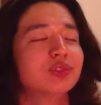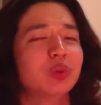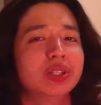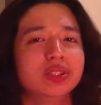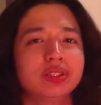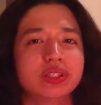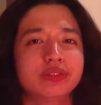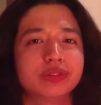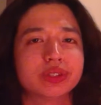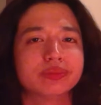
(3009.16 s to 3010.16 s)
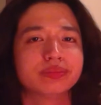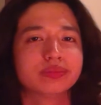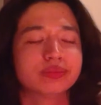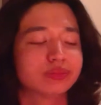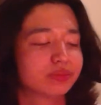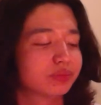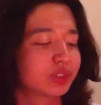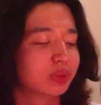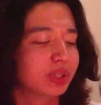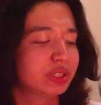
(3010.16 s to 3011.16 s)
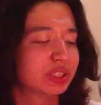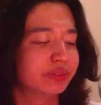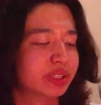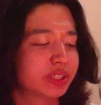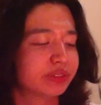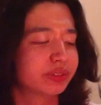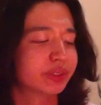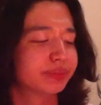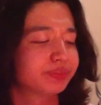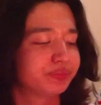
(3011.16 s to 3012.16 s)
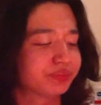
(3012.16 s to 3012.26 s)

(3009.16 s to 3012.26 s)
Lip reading: why is this different? Why does this feel different?